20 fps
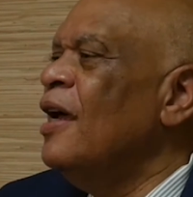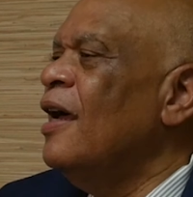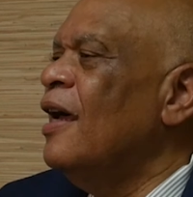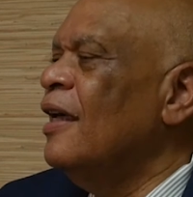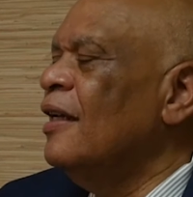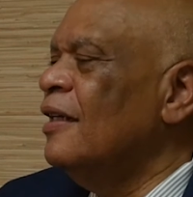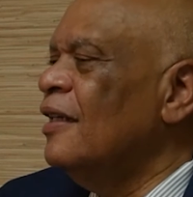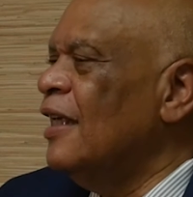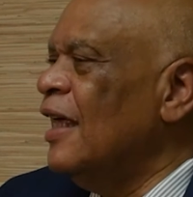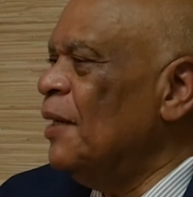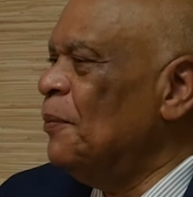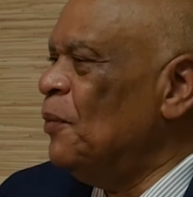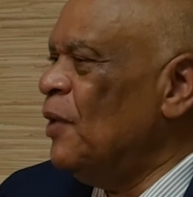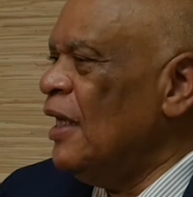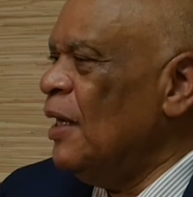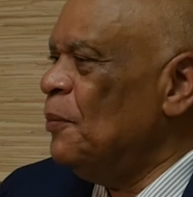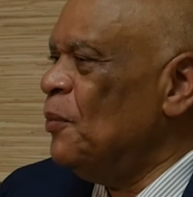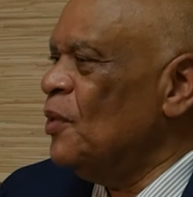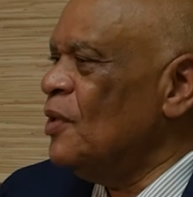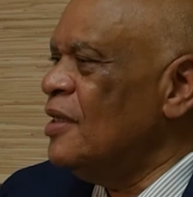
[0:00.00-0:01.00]
and let
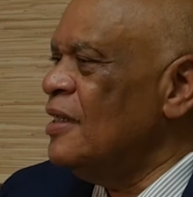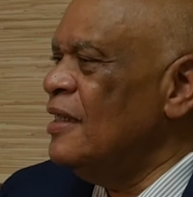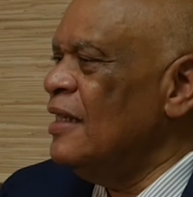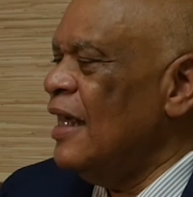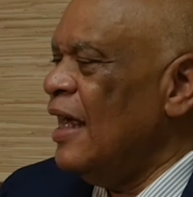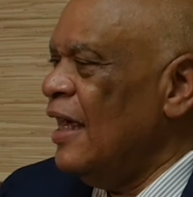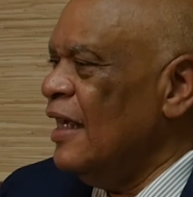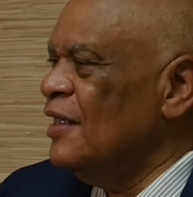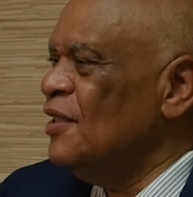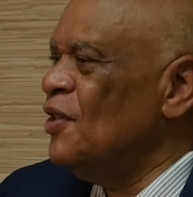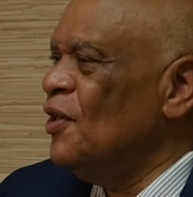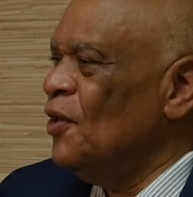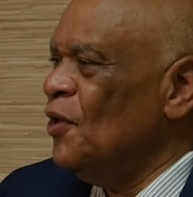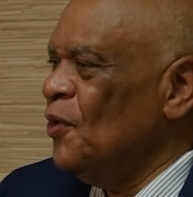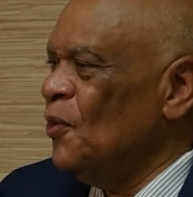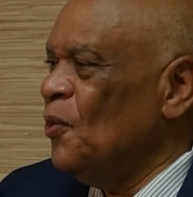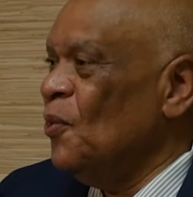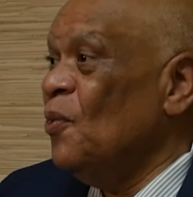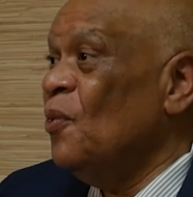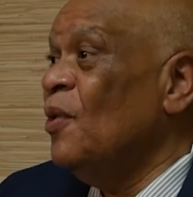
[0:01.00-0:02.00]
people say to
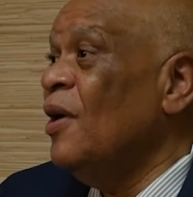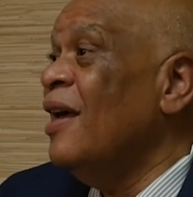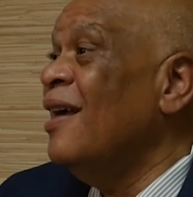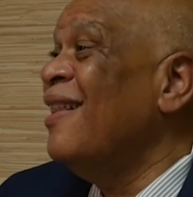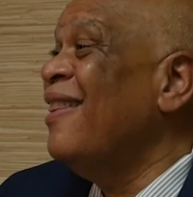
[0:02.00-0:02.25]
you,